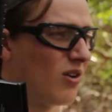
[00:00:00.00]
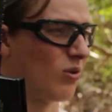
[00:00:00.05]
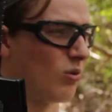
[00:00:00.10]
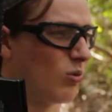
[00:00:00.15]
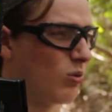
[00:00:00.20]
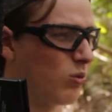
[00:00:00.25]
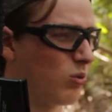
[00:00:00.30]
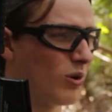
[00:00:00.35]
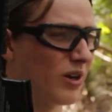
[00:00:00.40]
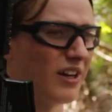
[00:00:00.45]

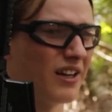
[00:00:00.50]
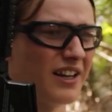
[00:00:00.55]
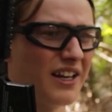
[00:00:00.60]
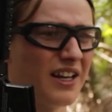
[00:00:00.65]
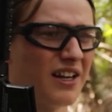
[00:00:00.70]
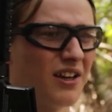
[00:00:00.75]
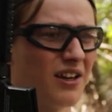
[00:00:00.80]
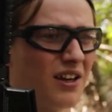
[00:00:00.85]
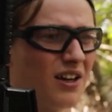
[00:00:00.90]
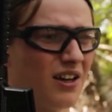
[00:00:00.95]

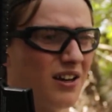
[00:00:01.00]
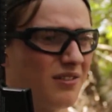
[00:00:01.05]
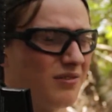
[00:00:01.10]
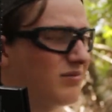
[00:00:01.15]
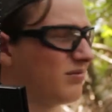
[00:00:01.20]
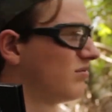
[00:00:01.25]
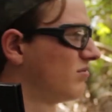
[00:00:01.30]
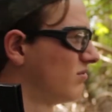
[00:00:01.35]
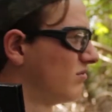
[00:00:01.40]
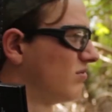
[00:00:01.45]
really,
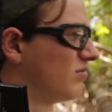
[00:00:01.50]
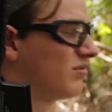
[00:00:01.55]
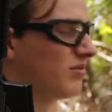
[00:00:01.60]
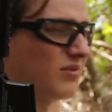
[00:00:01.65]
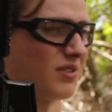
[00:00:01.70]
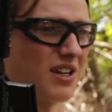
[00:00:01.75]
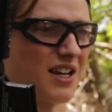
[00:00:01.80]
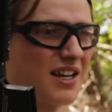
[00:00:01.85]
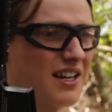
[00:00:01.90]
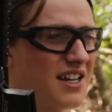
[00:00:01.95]

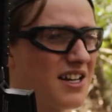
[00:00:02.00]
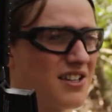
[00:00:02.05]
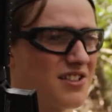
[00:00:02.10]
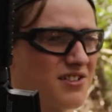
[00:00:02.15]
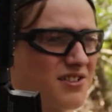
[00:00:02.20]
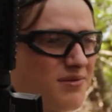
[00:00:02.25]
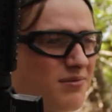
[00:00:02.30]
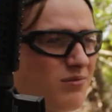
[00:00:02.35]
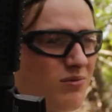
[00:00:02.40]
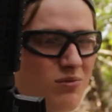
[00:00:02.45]
I
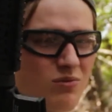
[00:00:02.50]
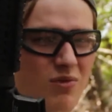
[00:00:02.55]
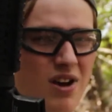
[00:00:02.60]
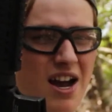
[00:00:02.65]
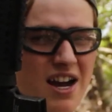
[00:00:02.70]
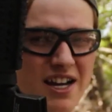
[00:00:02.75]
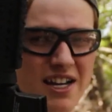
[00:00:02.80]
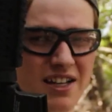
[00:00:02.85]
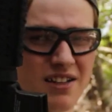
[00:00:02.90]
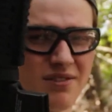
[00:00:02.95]
guess,
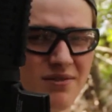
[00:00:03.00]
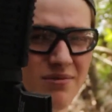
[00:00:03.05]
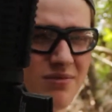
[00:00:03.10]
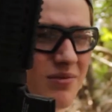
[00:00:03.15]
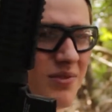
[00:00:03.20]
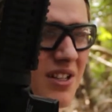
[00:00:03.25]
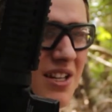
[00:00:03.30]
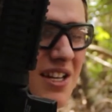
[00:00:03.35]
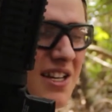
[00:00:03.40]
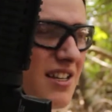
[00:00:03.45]
rack it.
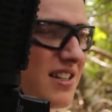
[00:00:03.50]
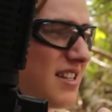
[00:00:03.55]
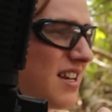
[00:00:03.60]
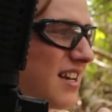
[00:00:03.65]
It